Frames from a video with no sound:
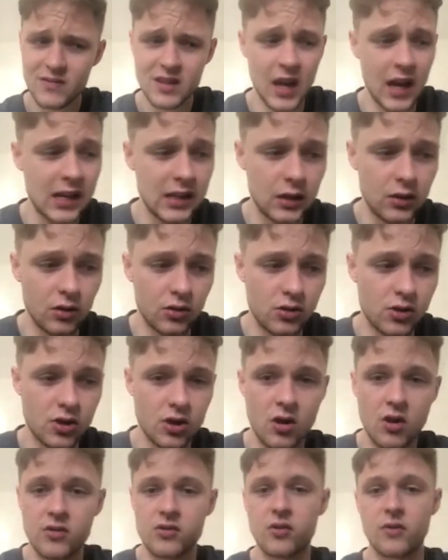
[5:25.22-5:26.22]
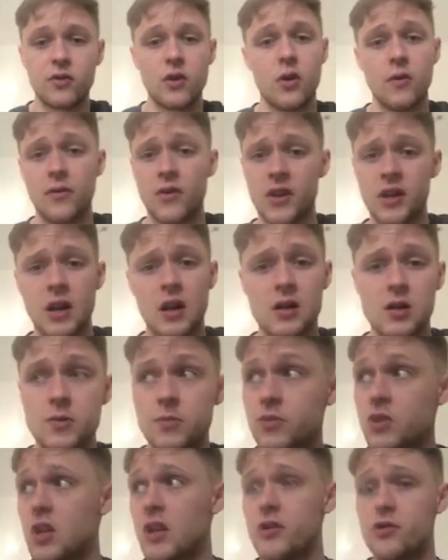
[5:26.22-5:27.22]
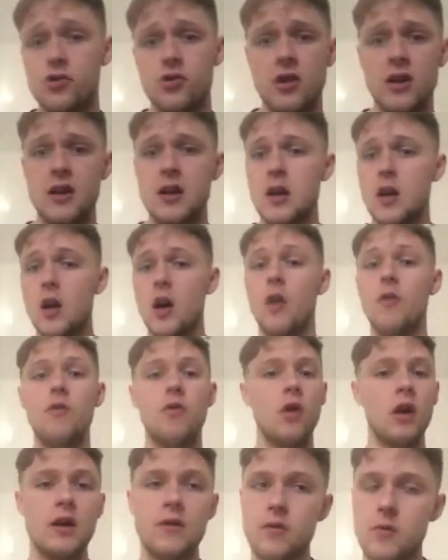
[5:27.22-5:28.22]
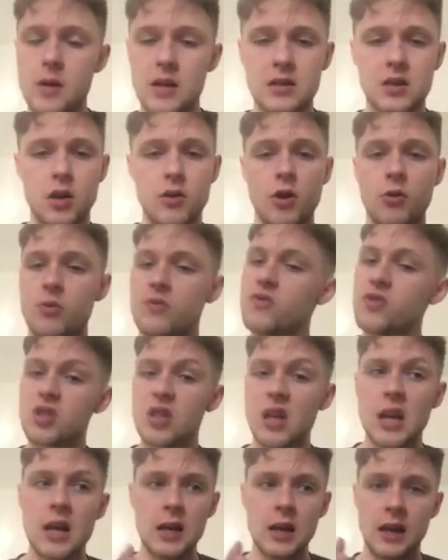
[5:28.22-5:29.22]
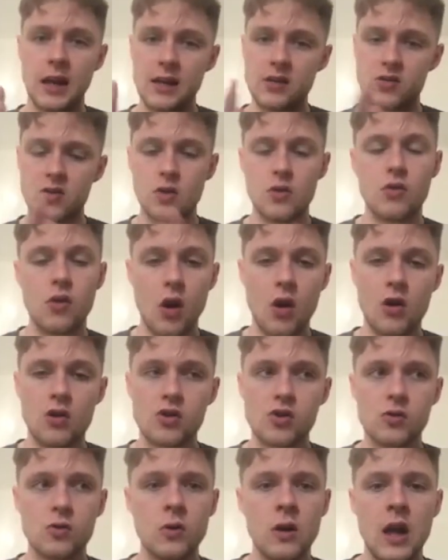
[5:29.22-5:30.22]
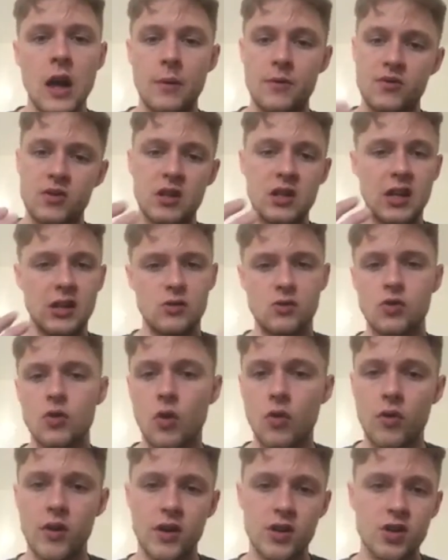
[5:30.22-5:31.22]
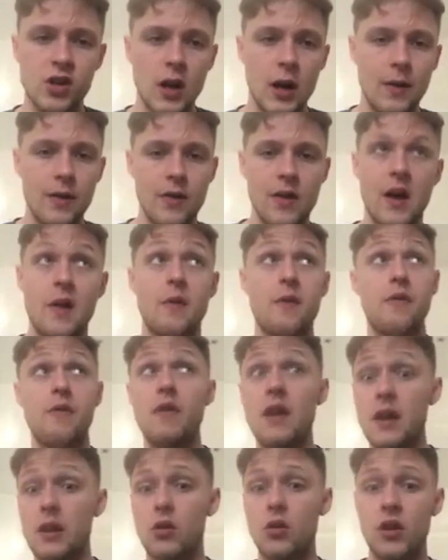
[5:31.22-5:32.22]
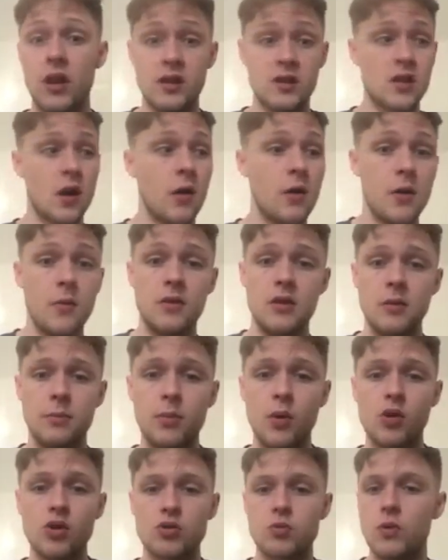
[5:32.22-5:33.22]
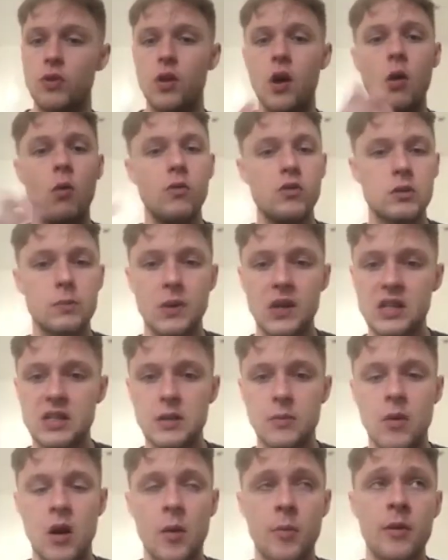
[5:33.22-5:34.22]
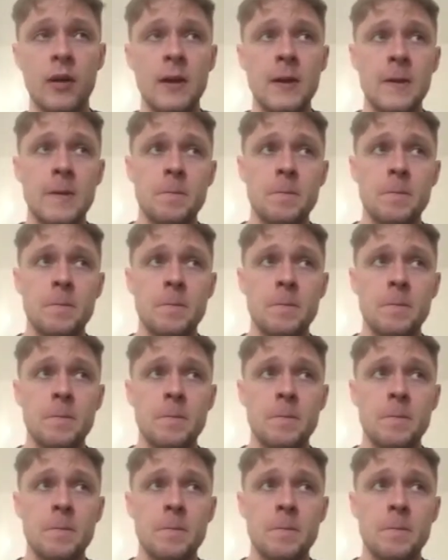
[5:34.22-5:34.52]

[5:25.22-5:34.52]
Take your chance off the cusp, literally a volley from Antonio. We've seen against Newcastle, and we've seen against Norwich, that flick on Antonio in the box where no one's picked him up.